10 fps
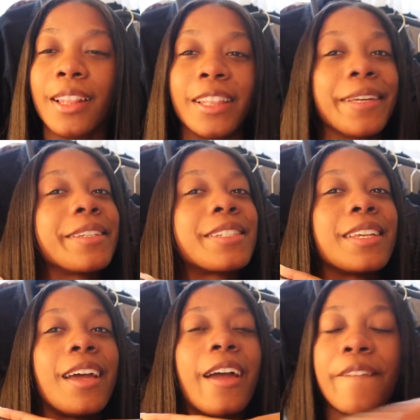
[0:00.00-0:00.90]
Links
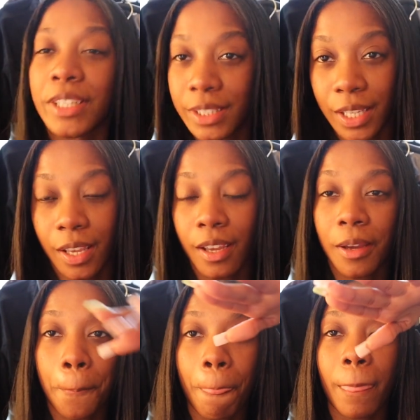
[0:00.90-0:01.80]
to
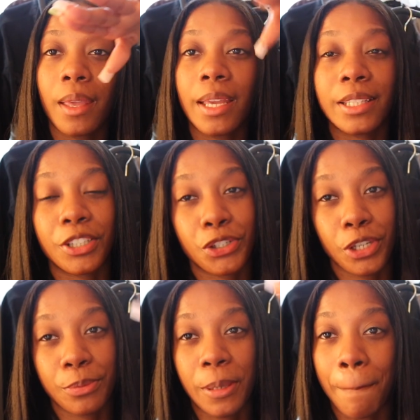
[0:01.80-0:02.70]
everything in the
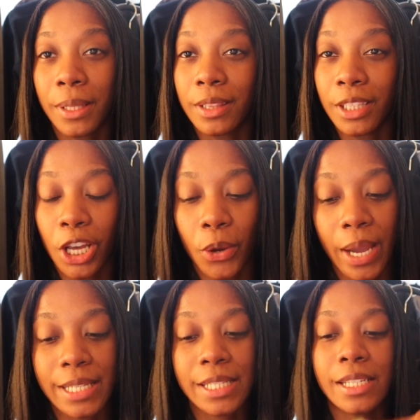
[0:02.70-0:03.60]
description below.
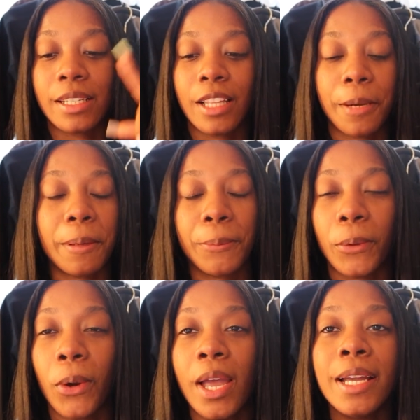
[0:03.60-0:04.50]
I've seen a lot of
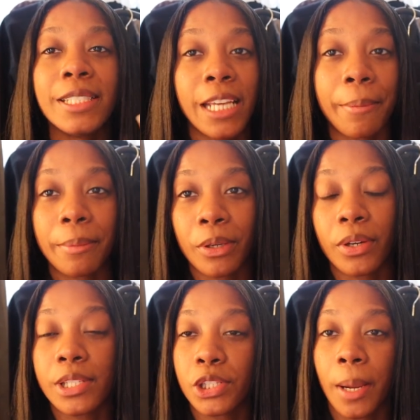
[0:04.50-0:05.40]
people DMing me
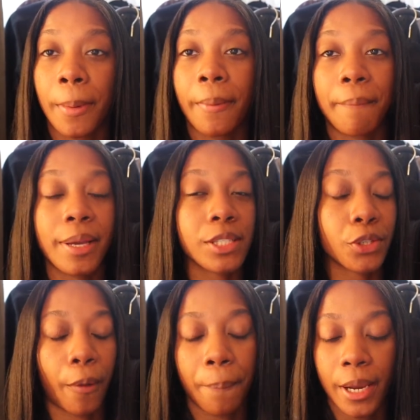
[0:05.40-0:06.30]
on Instagram about my
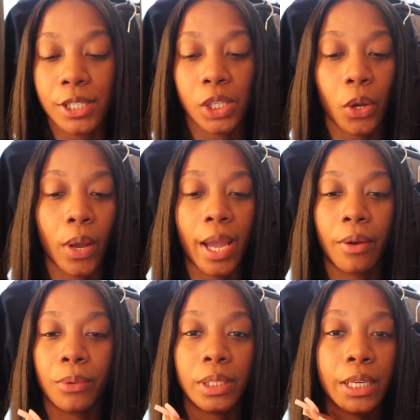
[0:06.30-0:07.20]
silk press, so I
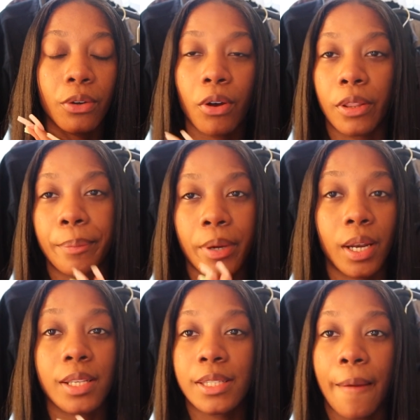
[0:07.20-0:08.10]
will link all the
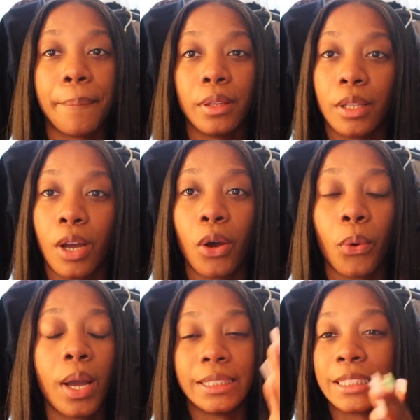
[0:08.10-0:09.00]
products down
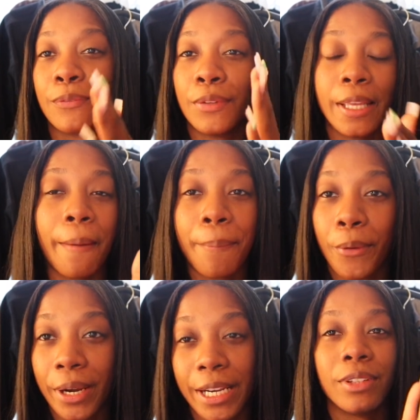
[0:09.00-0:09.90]
below. This is really
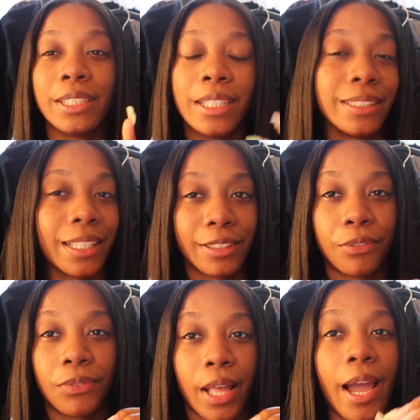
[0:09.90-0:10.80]
important. I really think that the
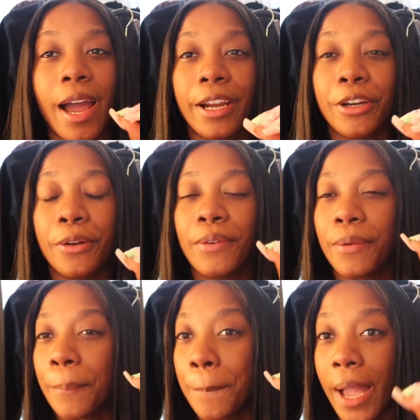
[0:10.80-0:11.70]
flat iron
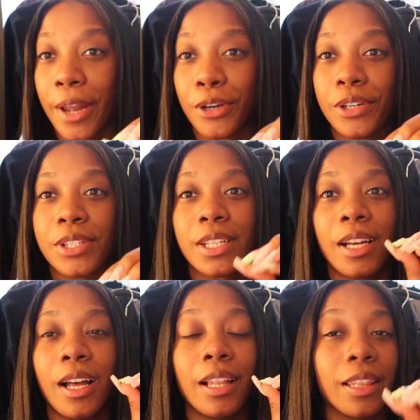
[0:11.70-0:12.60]
matters
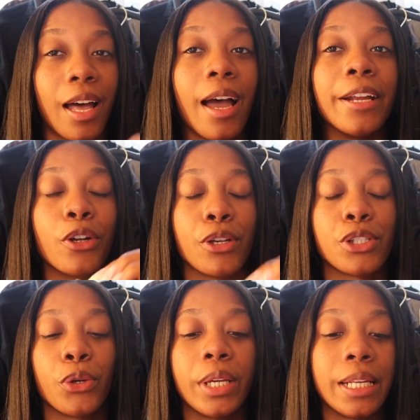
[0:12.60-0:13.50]
a lot and
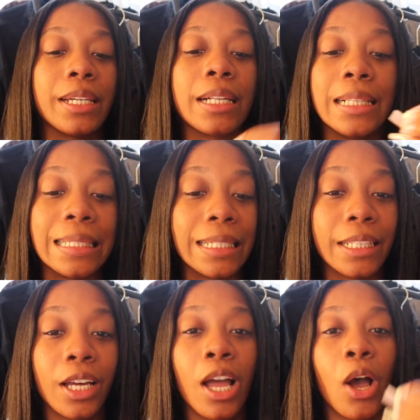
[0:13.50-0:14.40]
also getting a
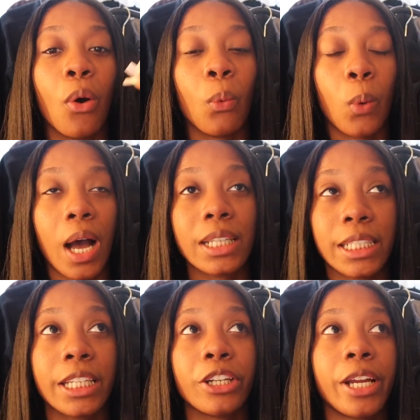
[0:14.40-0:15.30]
clean wash
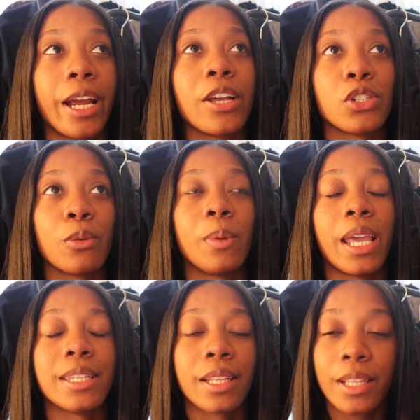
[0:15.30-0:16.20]
like your hair has to be
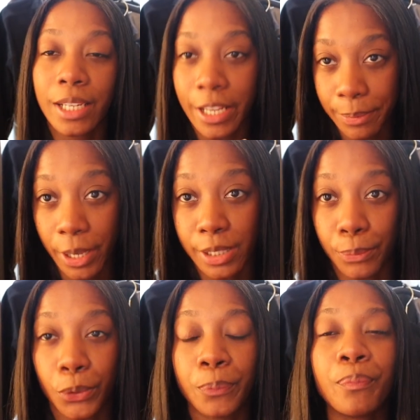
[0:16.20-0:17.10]
as clean as
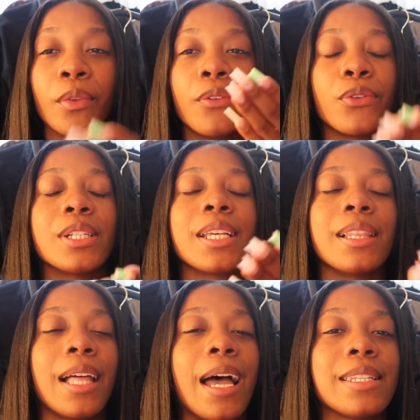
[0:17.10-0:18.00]
possible for it to
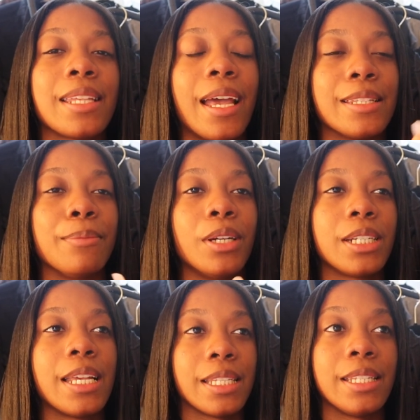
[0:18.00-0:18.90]
last as much
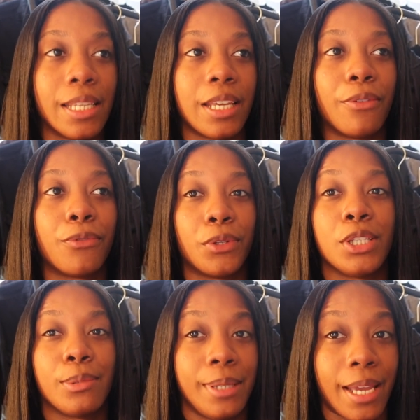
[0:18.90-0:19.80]
as it did for
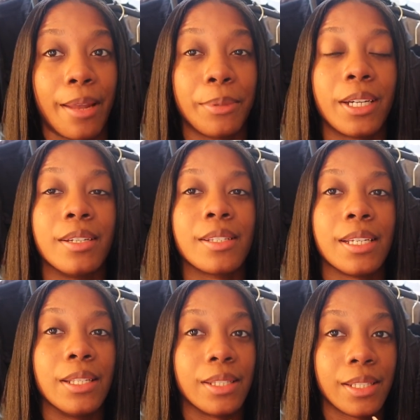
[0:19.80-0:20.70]
this weekend because
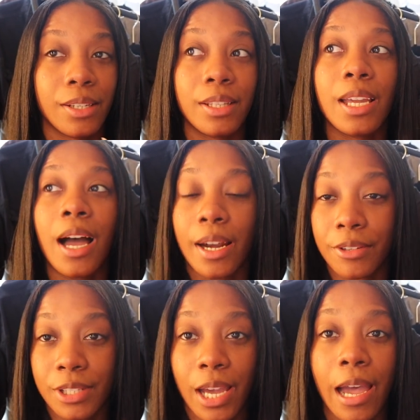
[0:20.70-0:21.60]
it's literally hot
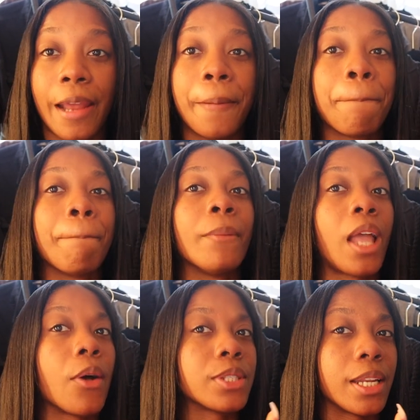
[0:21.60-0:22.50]
outside
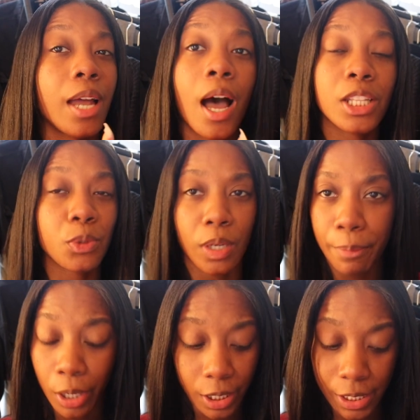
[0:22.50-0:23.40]
i was in hot sweaty
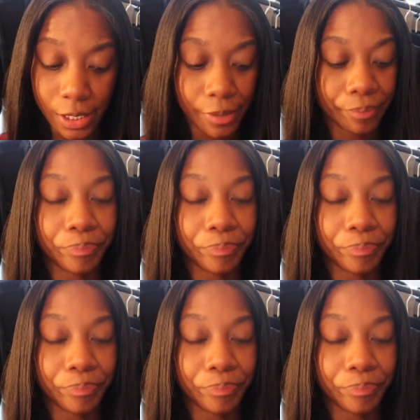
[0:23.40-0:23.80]
parties